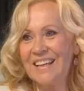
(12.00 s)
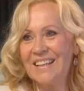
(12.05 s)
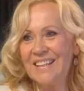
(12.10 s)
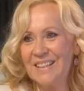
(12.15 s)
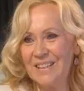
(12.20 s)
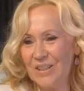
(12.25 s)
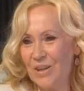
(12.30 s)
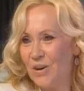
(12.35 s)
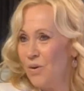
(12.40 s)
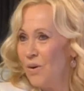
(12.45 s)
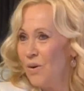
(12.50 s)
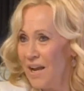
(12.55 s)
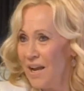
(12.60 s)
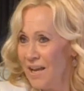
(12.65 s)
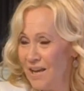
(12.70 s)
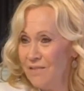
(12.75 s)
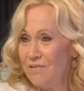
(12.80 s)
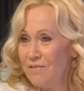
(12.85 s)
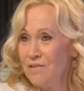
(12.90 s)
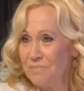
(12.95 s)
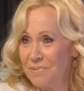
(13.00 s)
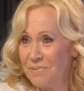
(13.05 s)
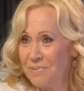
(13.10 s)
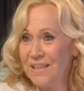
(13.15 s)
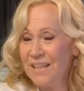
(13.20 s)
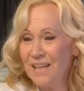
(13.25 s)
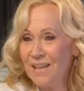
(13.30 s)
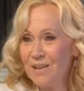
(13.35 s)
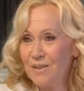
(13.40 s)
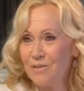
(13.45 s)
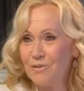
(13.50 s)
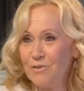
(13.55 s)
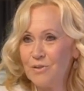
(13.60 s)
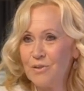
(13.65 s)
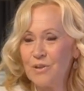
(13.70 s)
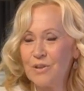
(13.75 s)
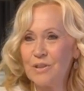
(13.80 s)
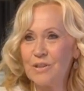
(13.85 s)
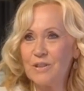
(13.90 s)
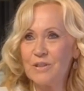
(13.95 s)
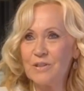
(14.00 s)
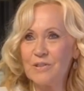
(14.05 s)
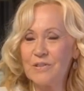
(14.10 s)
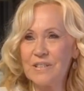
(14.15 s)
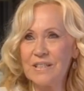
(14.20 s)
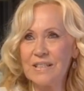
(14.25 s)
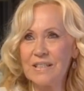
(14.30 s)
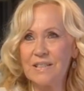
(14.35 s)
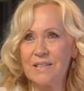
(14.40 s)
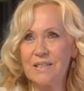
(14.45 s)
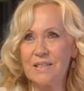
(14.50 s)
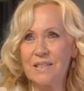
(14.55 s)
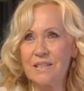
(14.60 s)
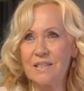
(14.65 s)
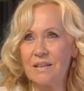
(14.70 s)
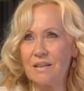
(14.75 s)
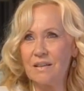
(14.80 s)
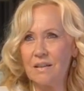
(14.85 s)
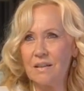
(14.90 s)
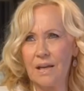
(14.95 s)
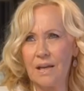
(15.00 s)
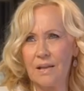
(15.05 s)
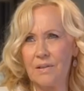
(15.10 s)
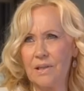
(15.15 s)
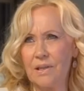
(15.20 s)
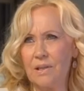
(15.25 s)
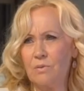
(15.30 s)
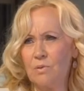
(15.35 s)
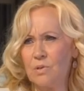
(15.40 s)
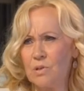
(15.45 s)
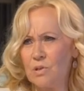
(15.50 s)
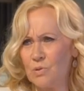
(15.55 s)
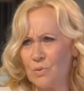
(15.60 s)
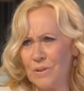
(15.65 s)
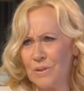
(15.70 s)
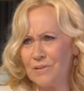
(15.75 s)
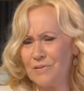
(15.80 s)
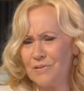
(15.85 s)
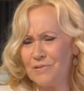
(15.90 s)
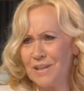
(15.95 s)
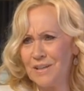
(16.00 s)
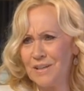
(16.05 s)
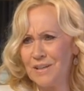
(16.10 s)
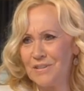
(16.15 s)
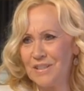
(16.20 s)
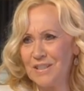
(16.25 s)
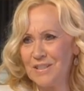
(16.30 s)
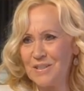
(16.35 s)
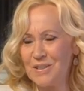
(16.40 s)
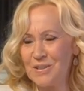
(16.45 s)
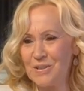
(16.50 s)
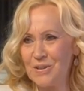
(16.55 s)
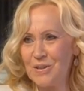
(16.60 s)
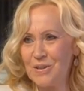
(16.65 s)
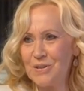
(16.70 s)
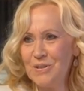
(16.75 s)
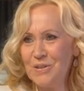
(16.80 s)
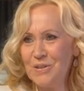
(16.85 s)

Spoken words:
No, I haven't been here since I think it was 25 years ago.